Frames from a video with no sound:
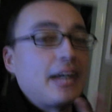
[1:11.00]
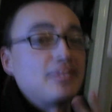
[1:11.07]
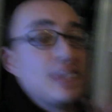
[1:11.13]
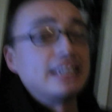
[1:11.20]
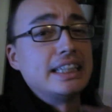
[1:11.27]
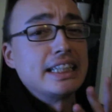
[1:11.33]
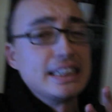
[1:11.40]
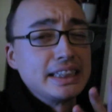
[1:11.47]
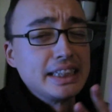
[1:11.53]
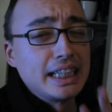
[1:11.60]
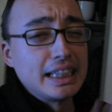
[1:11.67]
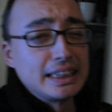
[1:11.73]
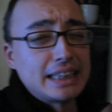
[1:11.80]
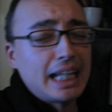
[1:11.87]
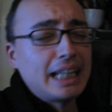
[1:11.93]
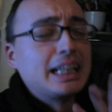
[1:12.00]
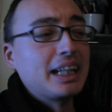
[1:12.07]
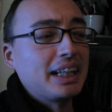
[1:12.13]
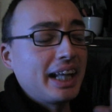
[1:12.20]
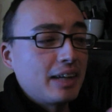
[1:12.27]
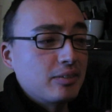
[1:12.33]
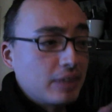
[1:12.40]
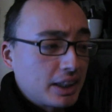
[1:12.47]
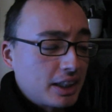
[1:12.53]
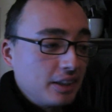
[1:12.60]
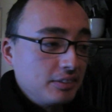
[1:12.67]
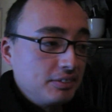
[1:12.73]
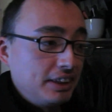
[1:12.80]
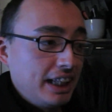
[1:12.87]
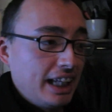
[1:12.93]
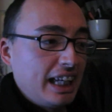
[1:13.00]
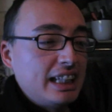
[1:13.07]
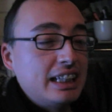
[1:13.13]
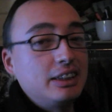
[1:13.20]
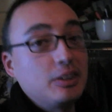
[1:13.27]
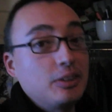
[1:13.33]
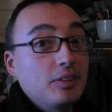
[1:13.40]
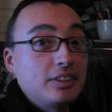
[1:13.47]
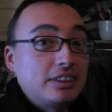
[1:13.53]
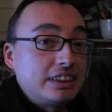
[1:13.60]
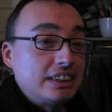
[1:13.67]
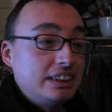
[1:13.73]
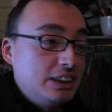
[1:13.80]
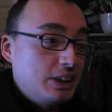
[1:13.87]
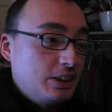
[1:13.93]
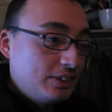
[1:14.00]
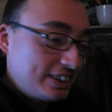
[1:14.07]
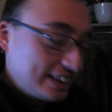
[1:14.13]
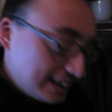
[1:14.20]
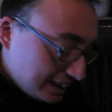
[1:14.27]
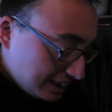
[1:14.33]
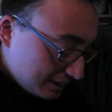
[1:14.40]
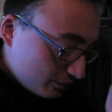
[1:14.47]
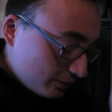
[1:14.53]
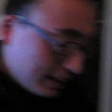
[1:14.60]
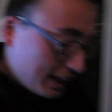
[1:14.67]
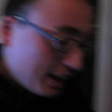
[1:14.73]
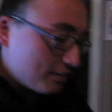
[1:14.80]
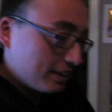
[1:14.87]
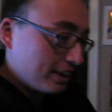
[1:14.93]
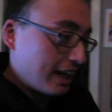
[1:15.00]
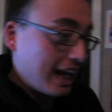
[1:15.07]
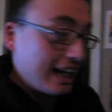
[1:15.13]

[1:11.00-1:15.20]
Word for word: have an addiction, guys. I gotta have my coffee. And there's snow, sleet, whatever.